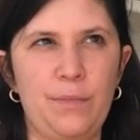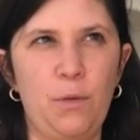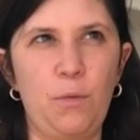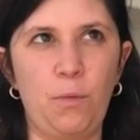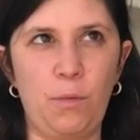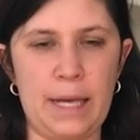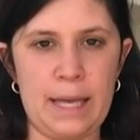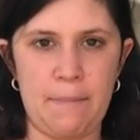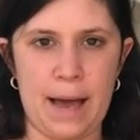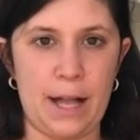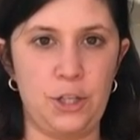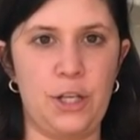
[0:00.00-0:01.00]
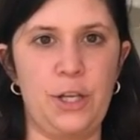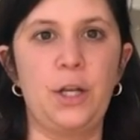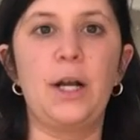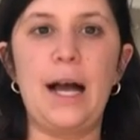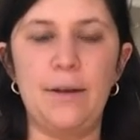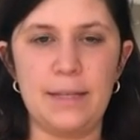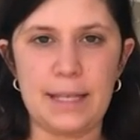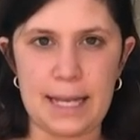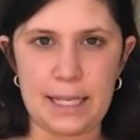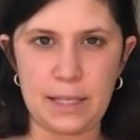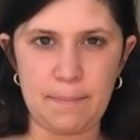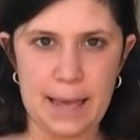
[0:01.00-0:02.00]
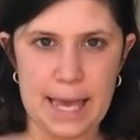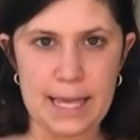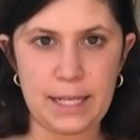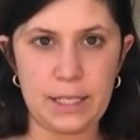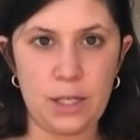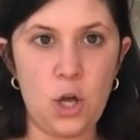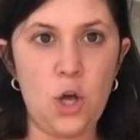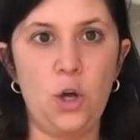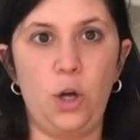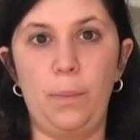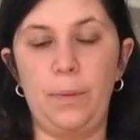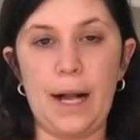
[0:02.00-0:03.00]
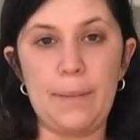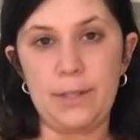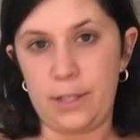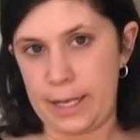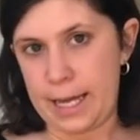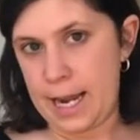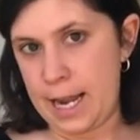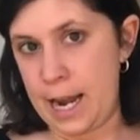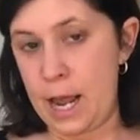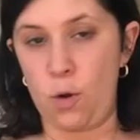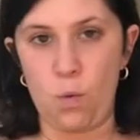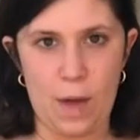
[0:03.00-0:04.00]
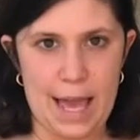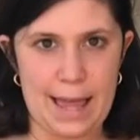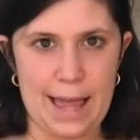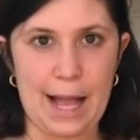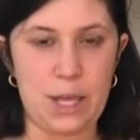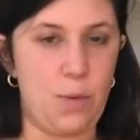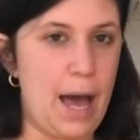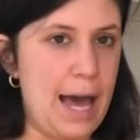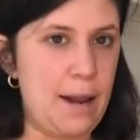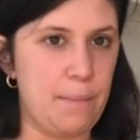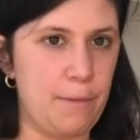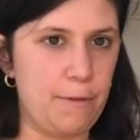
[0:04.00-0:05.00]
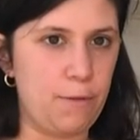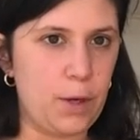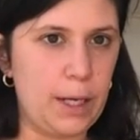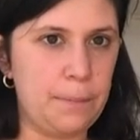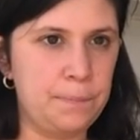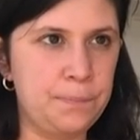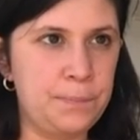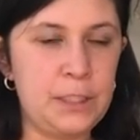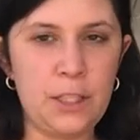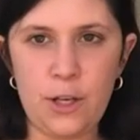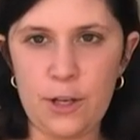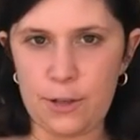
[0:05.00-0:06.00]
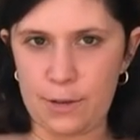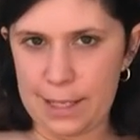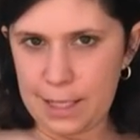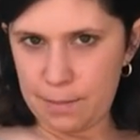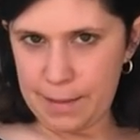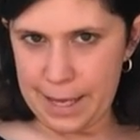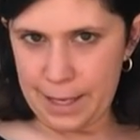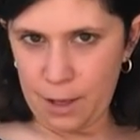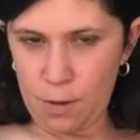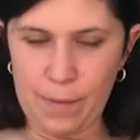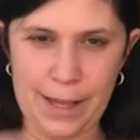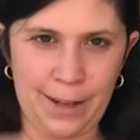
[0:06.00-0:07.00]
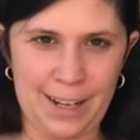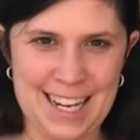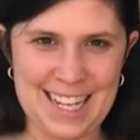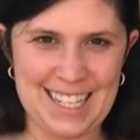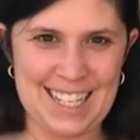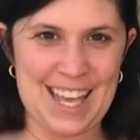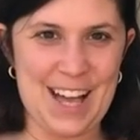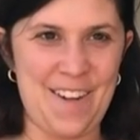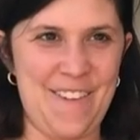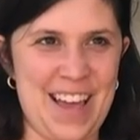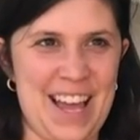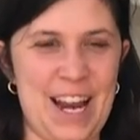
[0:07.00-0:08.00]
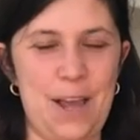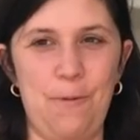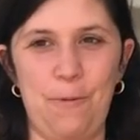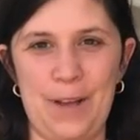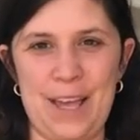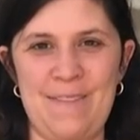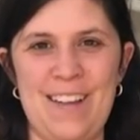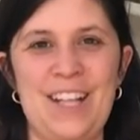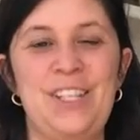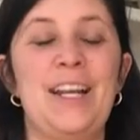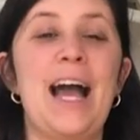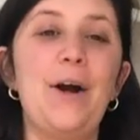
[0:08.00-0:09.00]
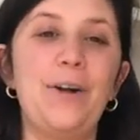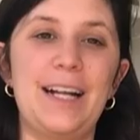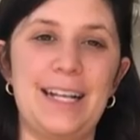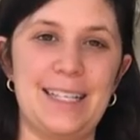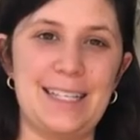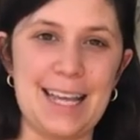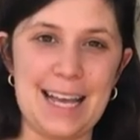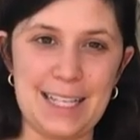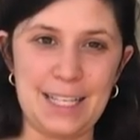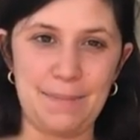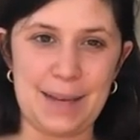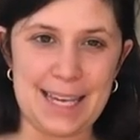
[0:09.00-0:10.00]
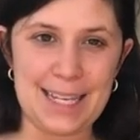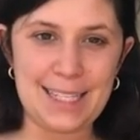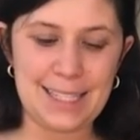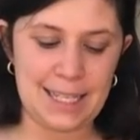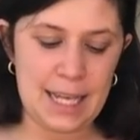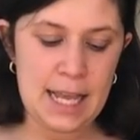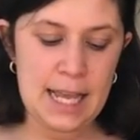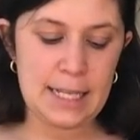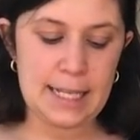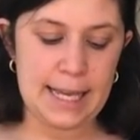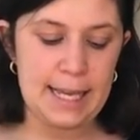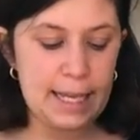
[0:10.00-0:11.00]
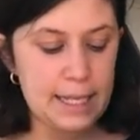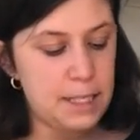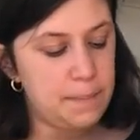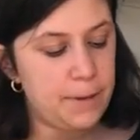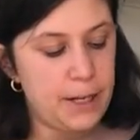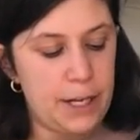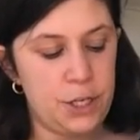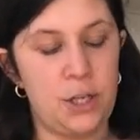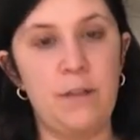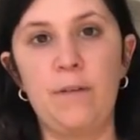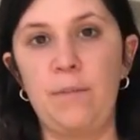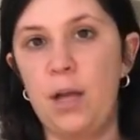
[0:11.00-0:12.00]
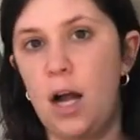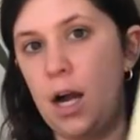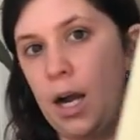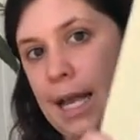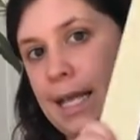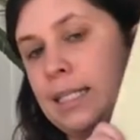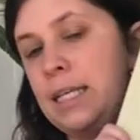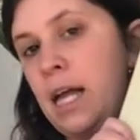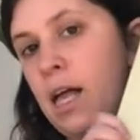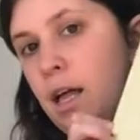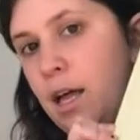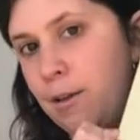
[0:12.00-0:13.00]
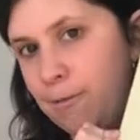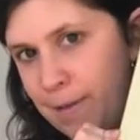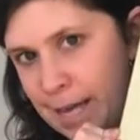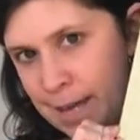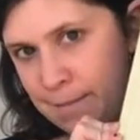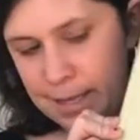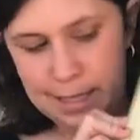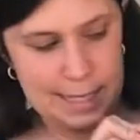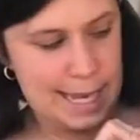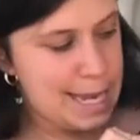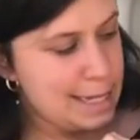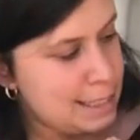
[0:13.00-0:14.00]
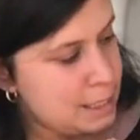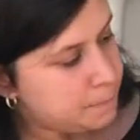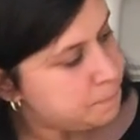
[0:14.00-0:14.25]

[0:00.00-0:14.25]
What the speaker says: reimagine your outside space, or perhaps look at it in a way that you hadn't before. This week, we are going to see how we can reimagine our inside space, taking inspiration from the artist Henri Matisse.